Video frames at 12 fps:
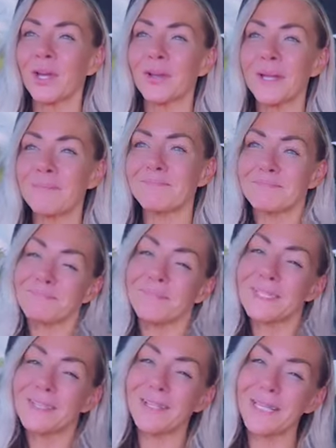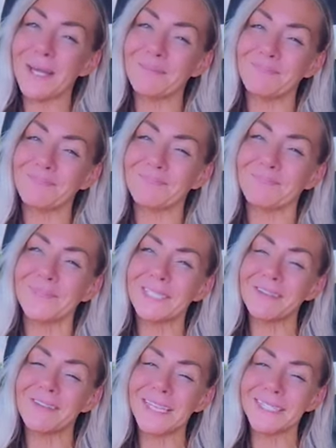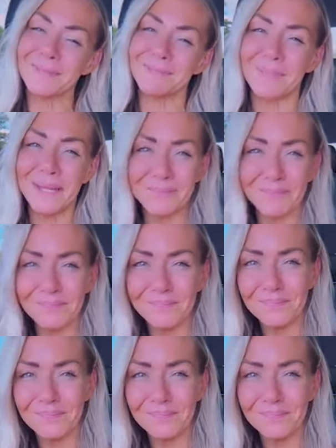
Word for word: All right, that's all I got. Much love, guys. Bye.